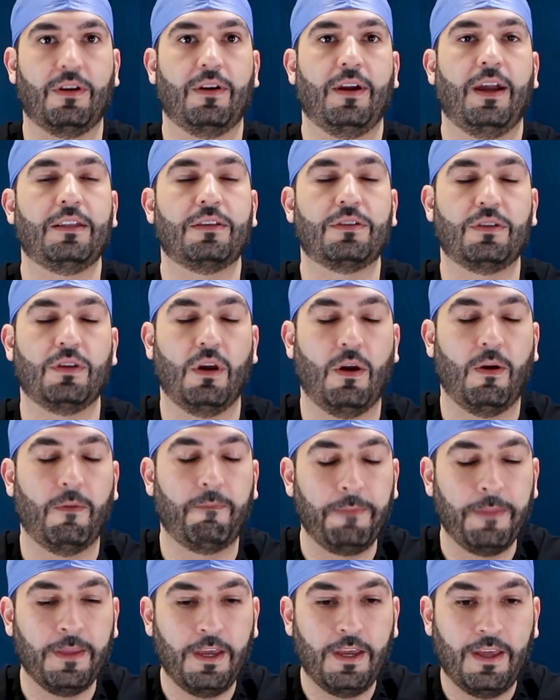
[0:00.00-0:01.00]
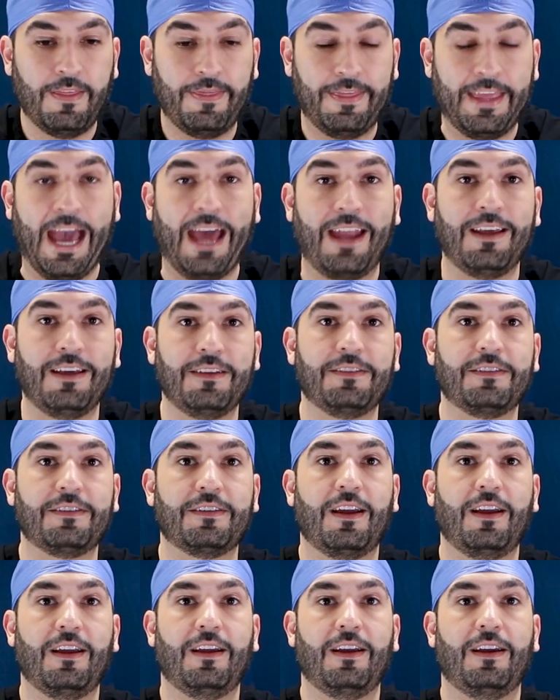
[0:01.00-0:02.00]
All right, so that
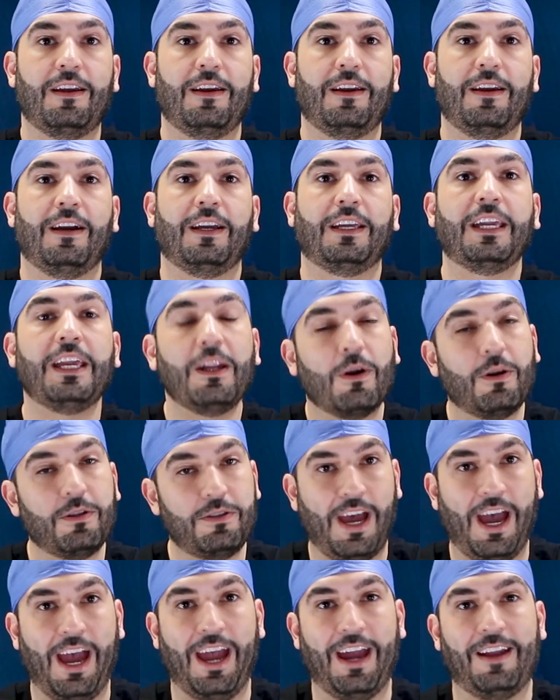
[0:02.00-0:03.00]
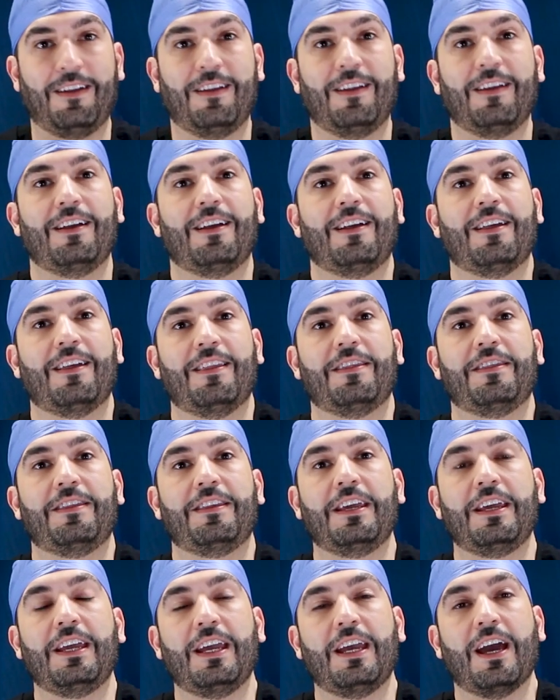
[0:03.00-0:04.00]
is a keto diet.
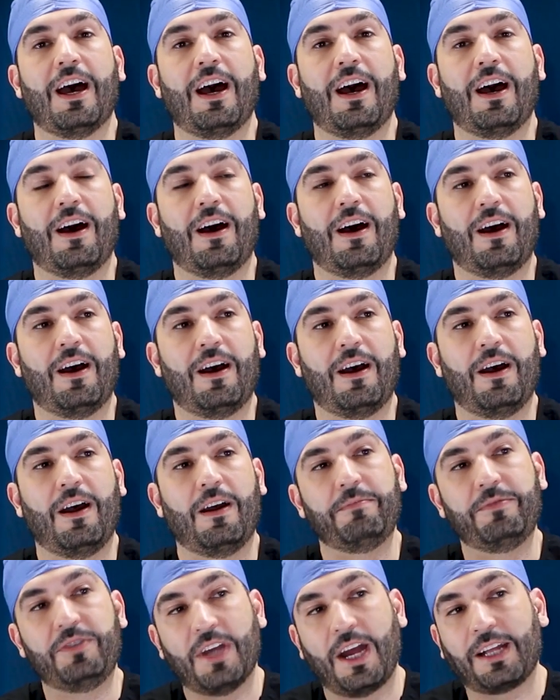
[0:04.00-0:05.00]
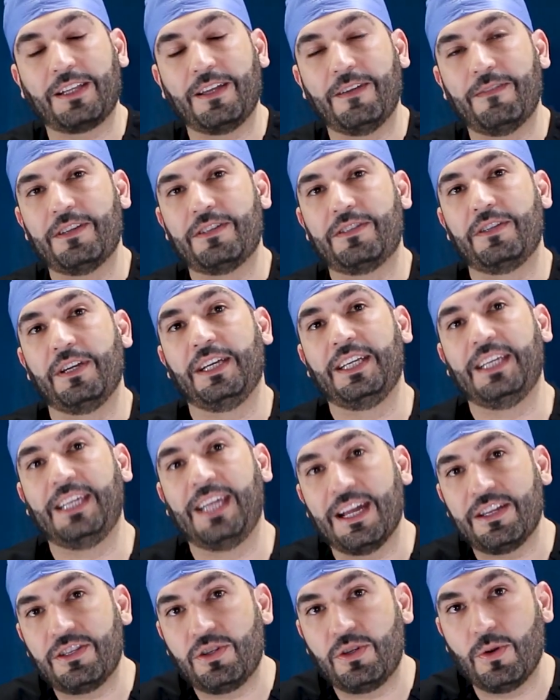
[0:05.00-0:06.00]
The objective is to
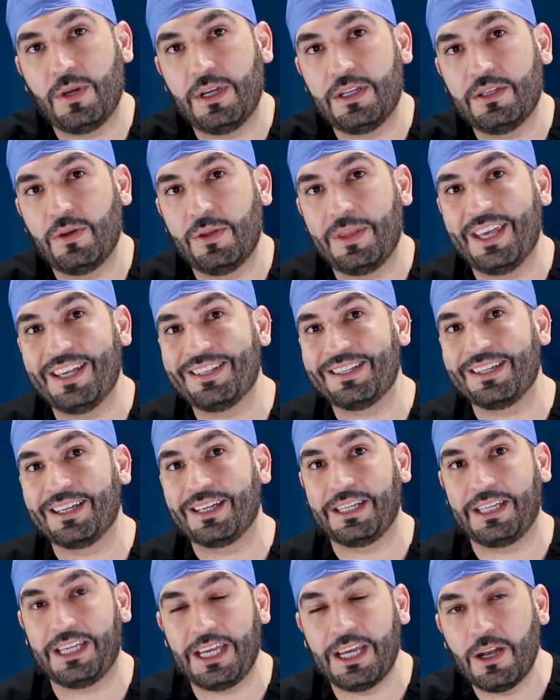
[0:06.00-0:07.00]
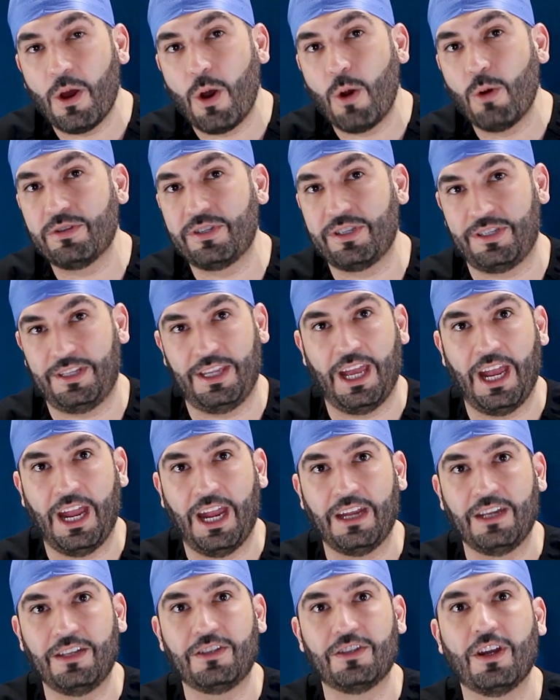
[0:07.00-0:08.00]
get you into this keto
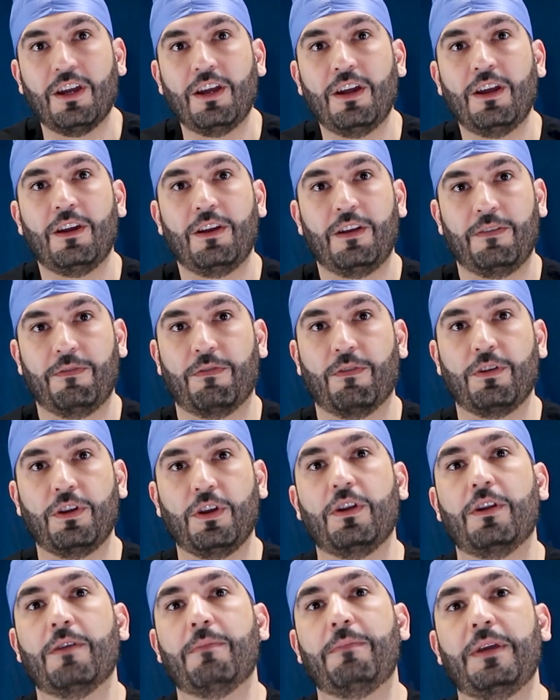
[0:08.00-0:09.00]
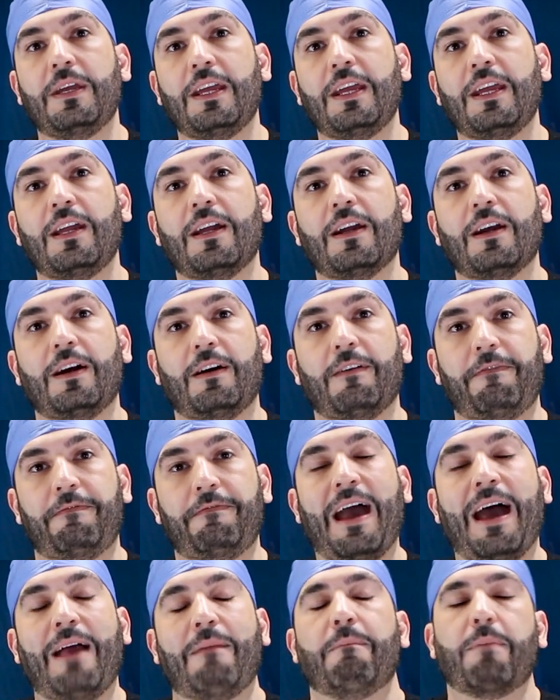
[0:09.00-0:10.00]
stage for you to be a
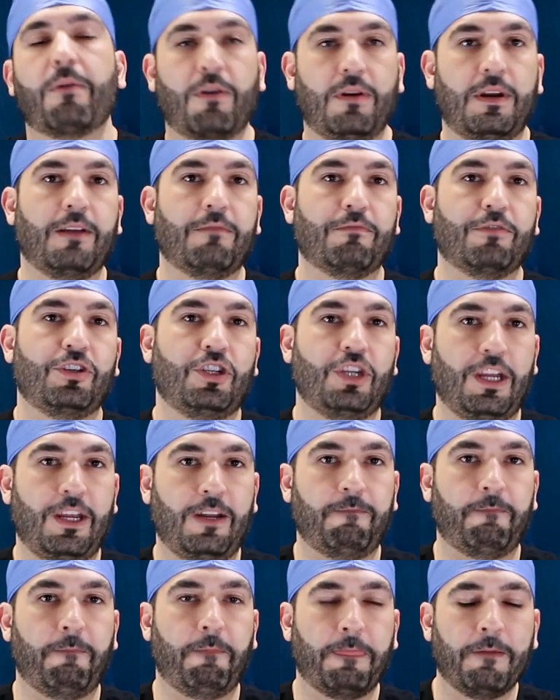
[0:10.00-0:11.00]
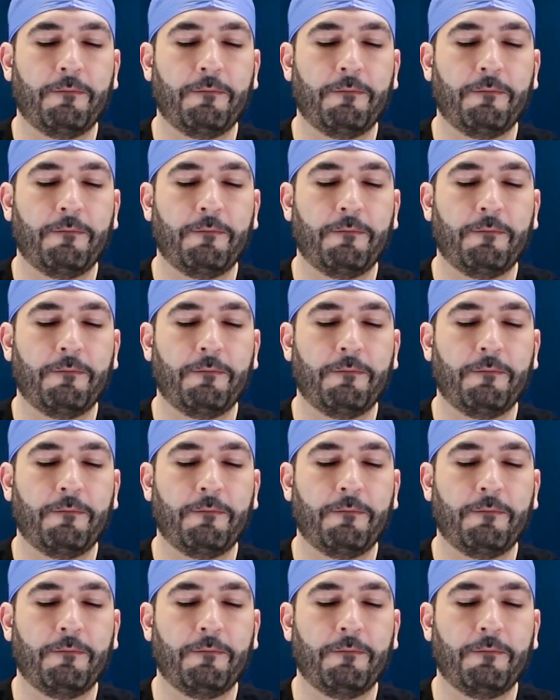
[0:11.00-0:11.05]
fat burning machine.